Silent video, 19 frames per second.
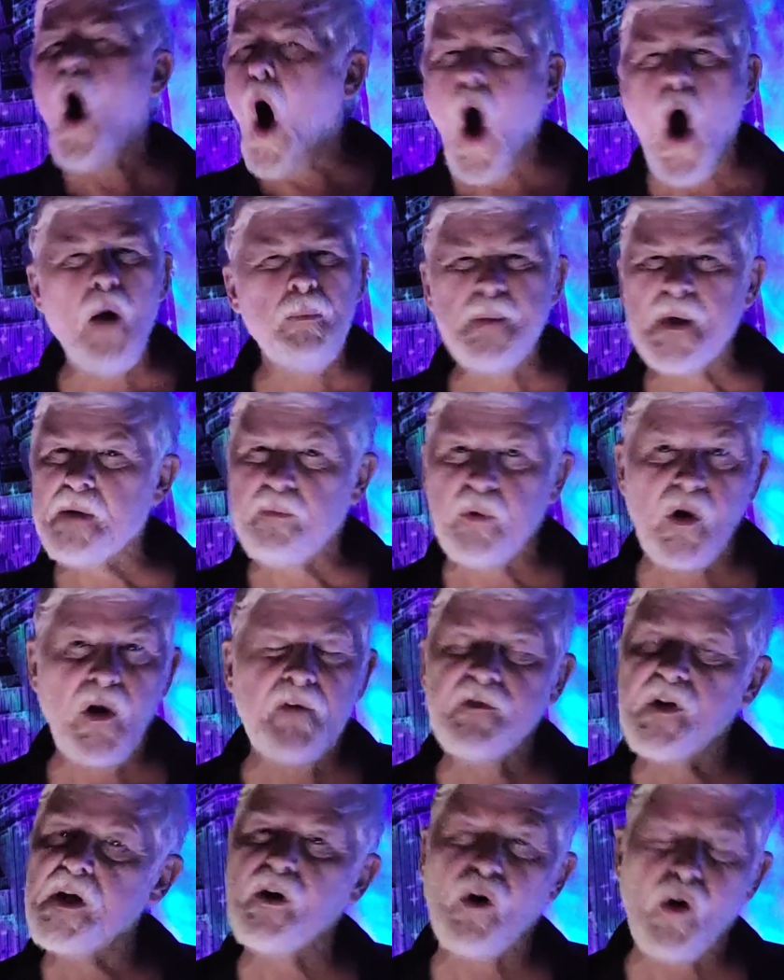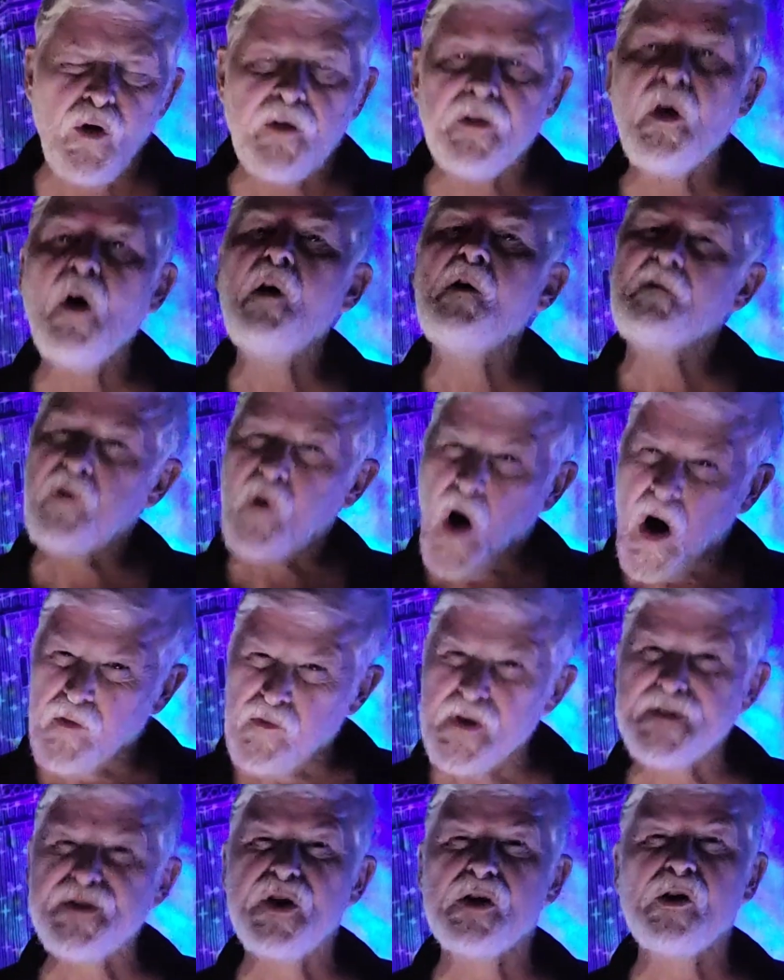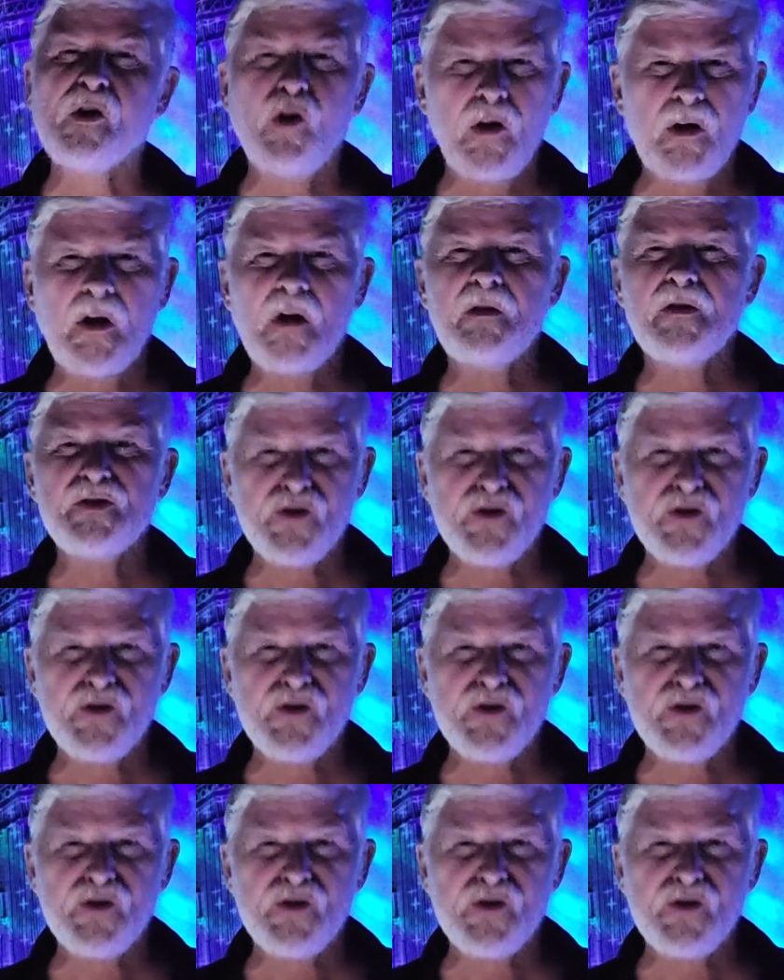all people of the earth for our risen good